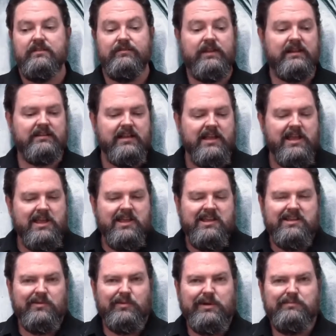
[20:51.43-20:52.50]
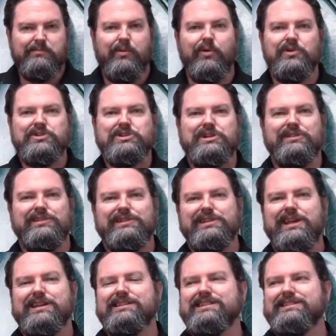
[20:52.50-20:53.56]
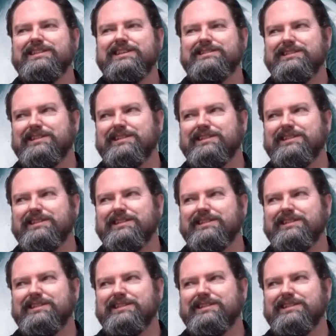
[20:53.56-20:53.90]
In fact, you know, one portion of the text it says